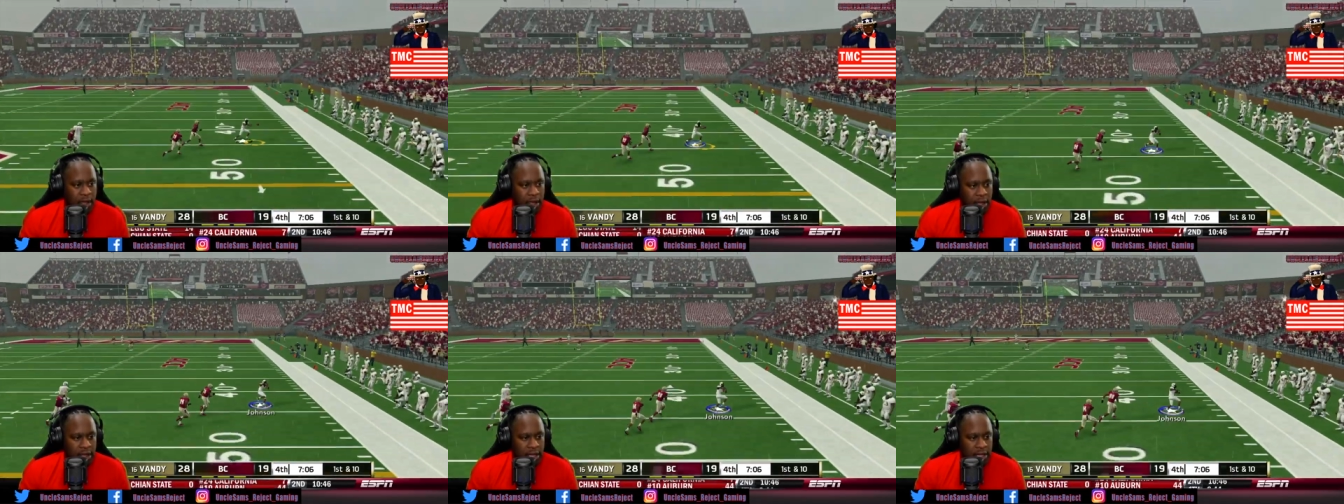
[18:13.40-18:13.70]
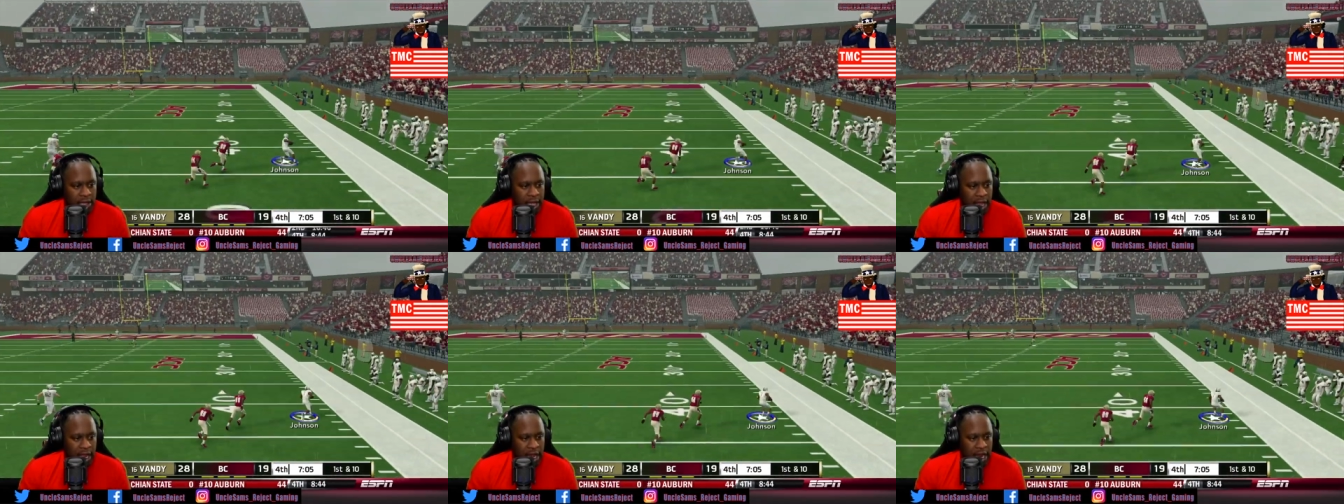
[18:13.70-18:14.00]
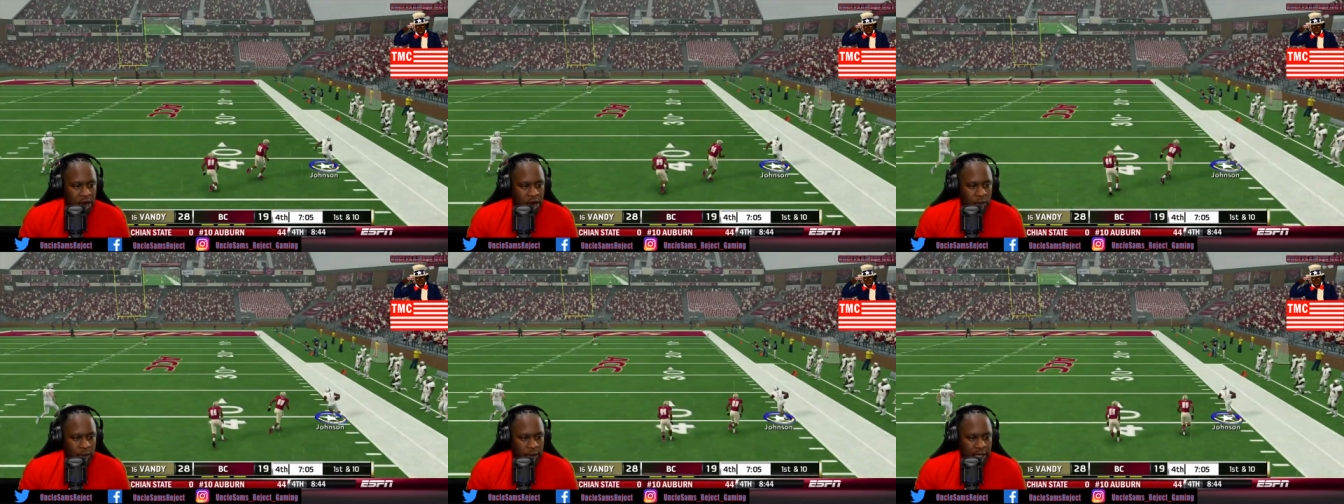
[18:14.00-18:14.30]
Keep going.
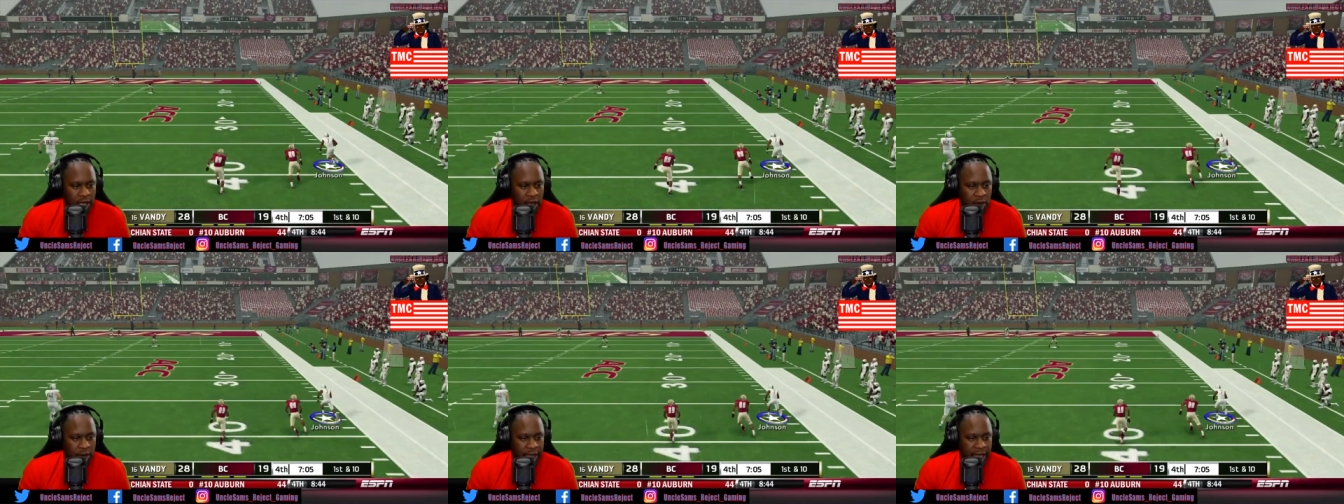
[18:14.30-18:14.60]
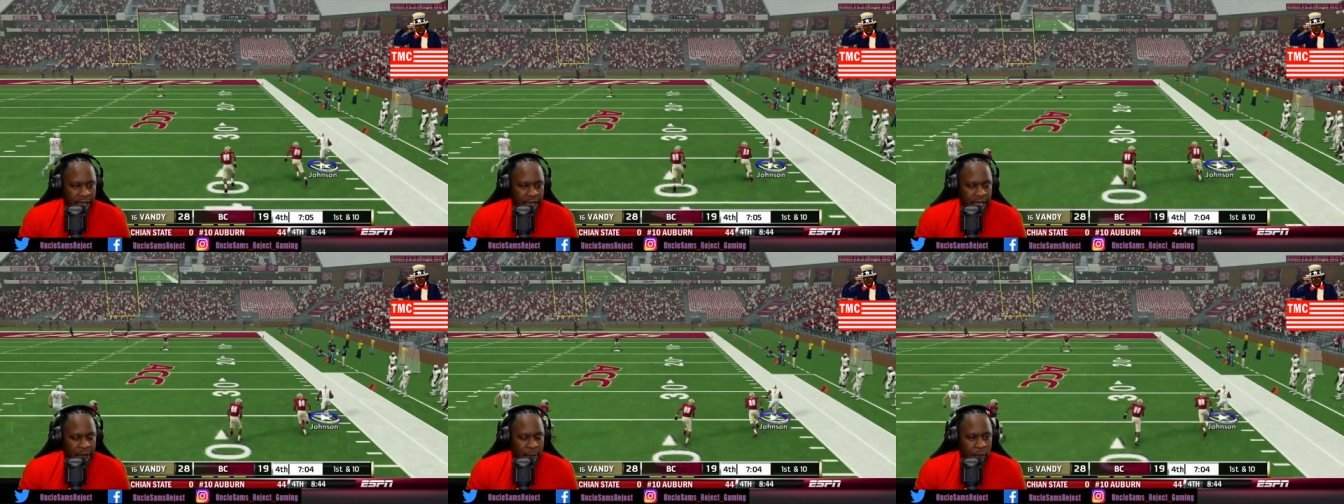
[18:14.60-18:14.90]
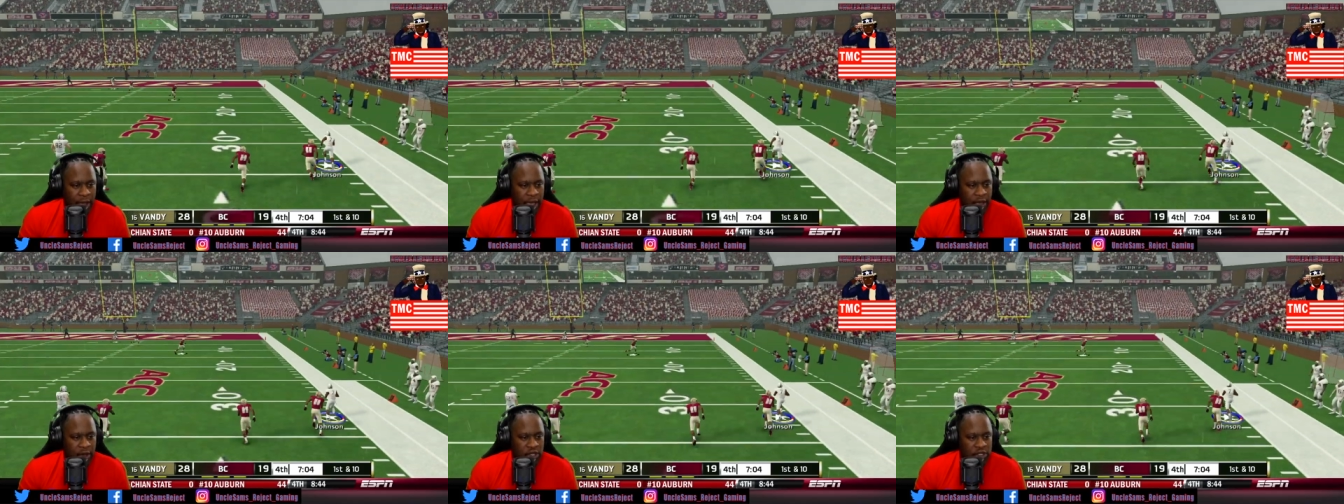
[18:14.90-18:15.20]
There we
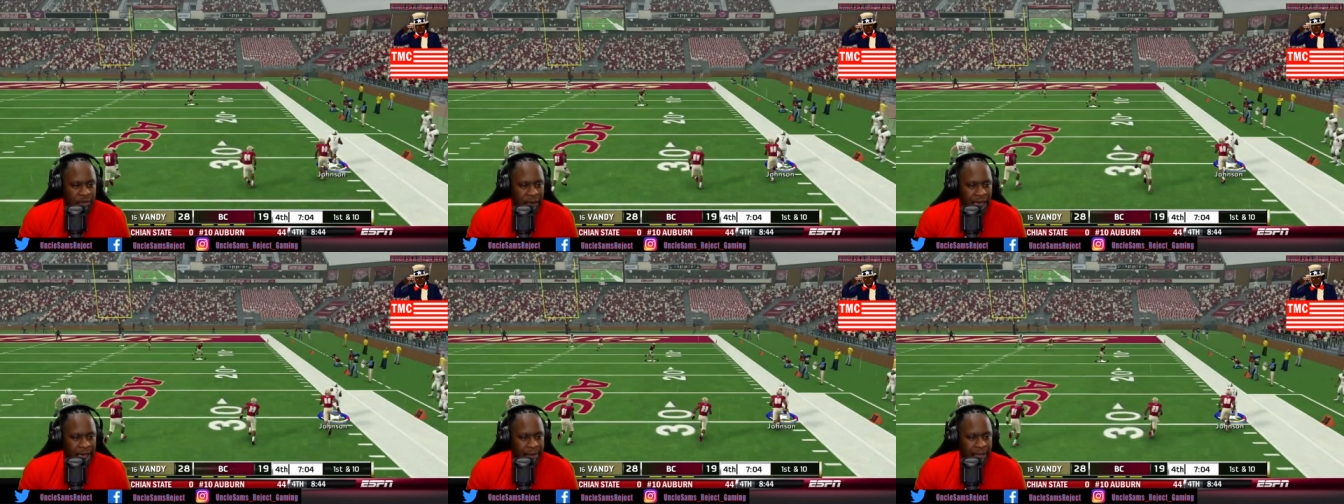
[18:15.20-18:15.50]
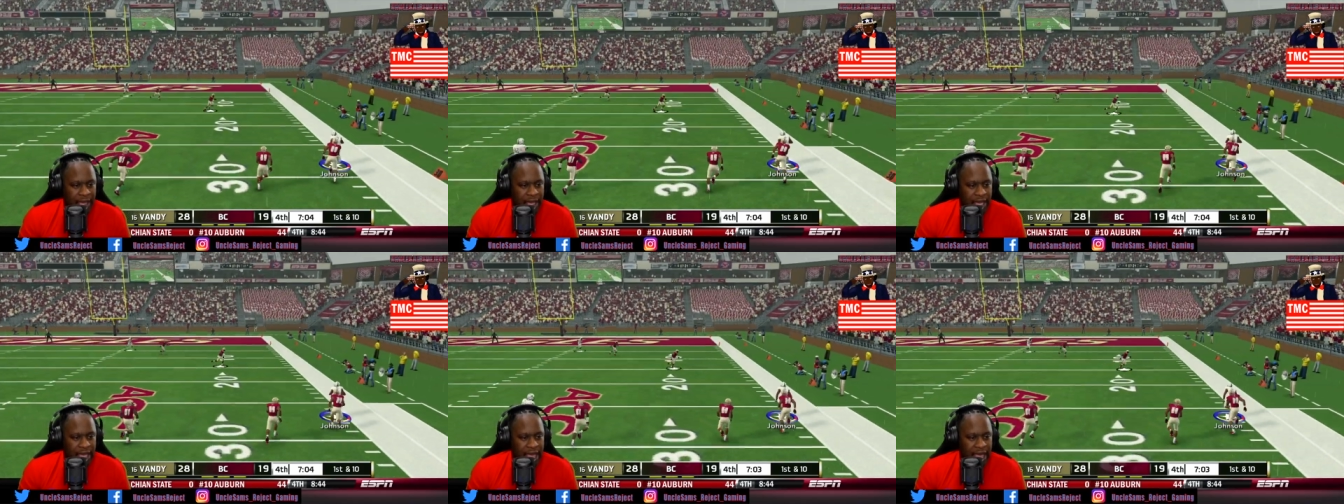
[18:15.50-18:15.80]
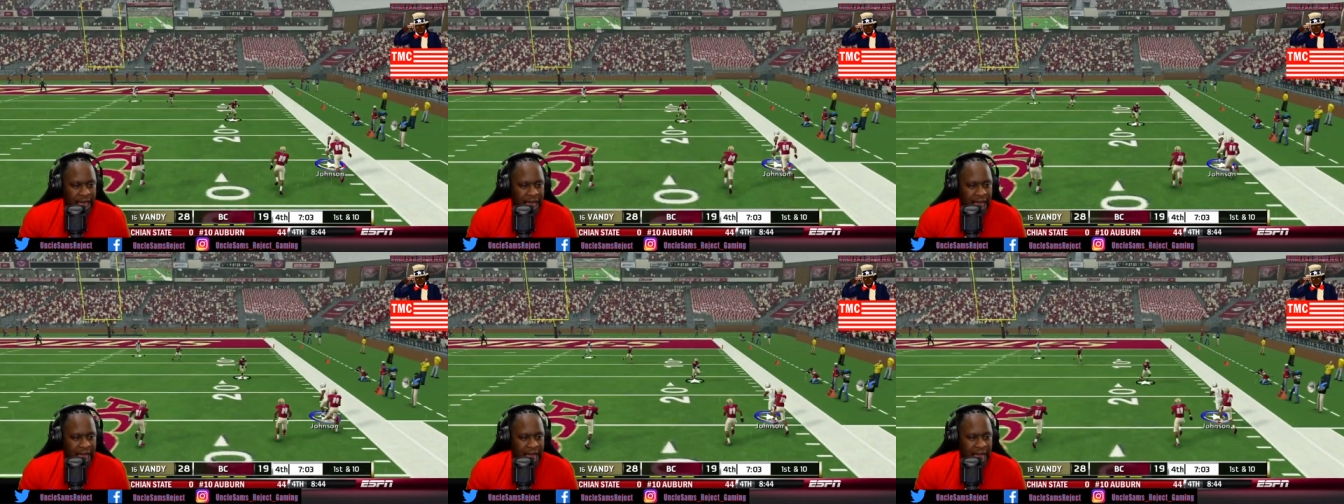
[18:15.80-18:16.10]
go, Cam. Wheels,
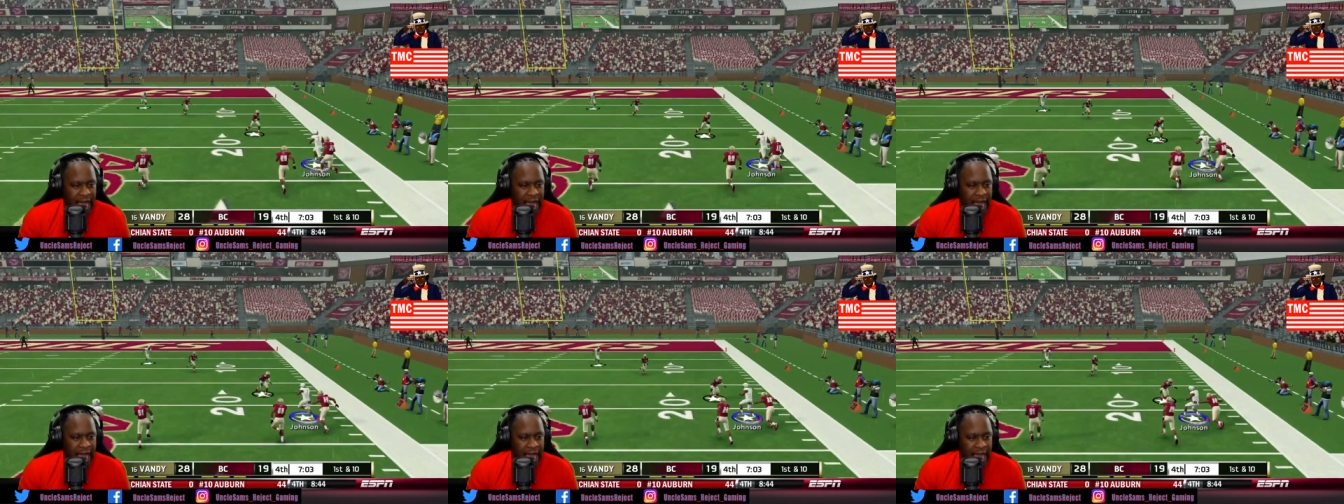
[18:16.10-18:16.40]
baby.